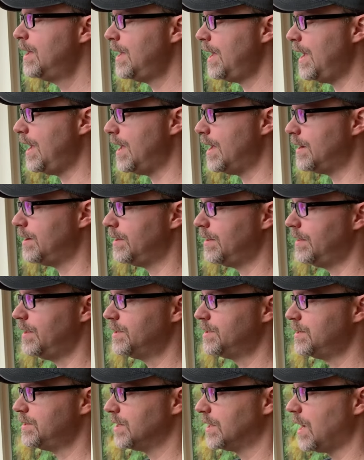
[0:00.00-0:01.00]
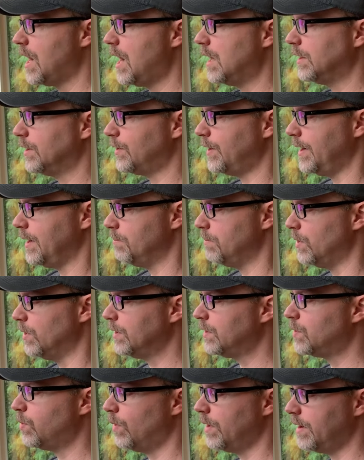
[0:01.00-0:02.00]
And this is a coloring
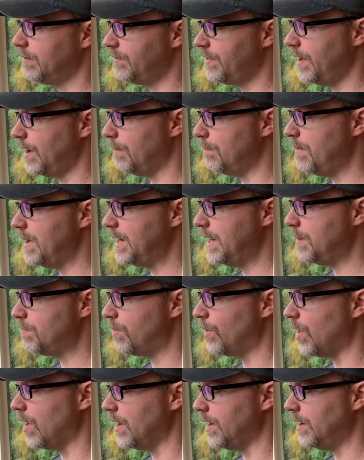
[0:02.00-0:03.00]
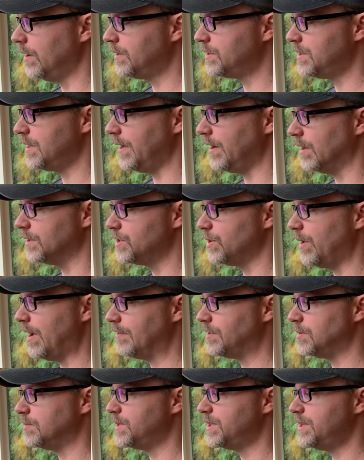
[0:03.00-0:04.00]
book, one of their many products. They also
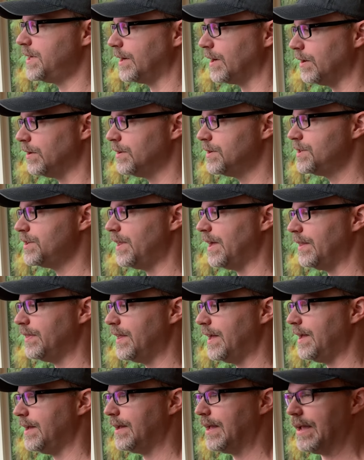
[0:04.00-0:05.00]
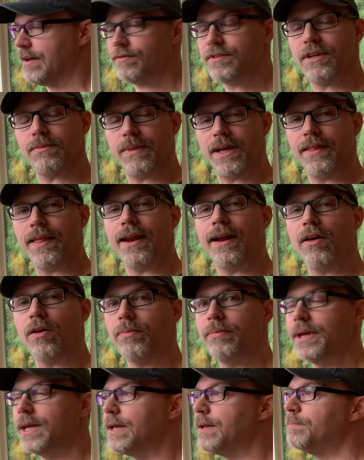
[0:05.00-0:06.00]
have some stickers that they gave to me that I'll
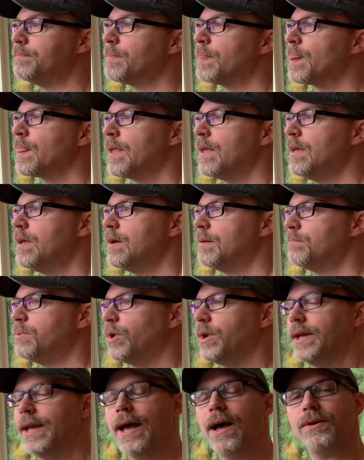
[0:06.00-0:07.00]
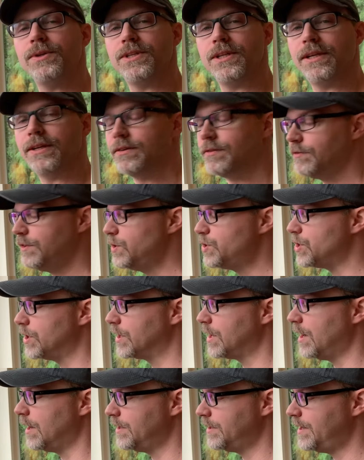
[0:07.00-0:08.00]
be putting out in future
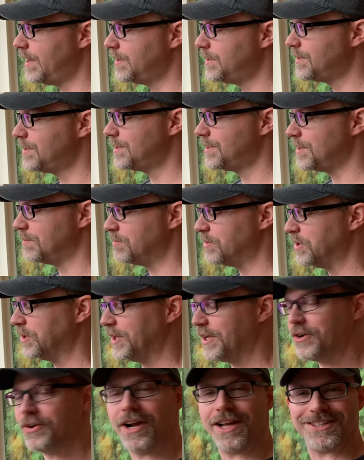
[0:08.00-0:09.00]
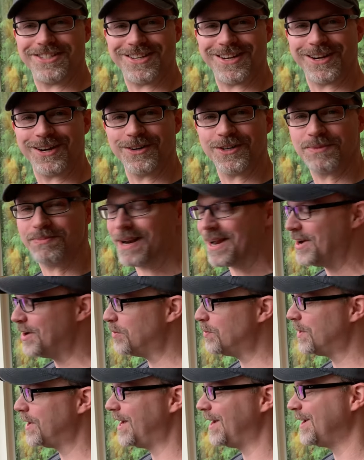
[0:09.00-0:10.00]
contests, some really great stickers, but I
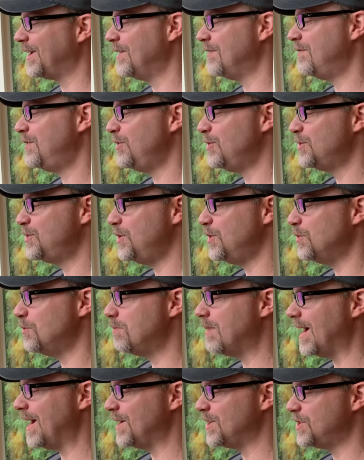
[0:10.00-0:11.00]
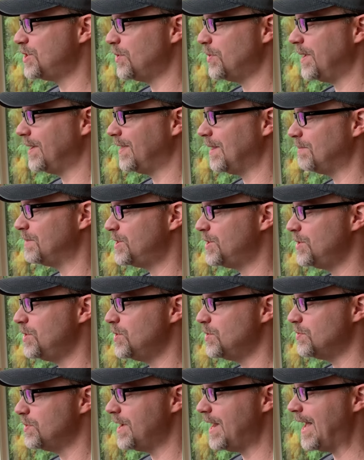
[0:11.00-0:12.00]
don't want to confuse you by showing them to
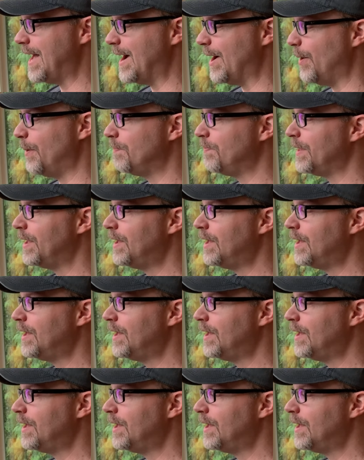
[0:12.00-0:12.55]
you now.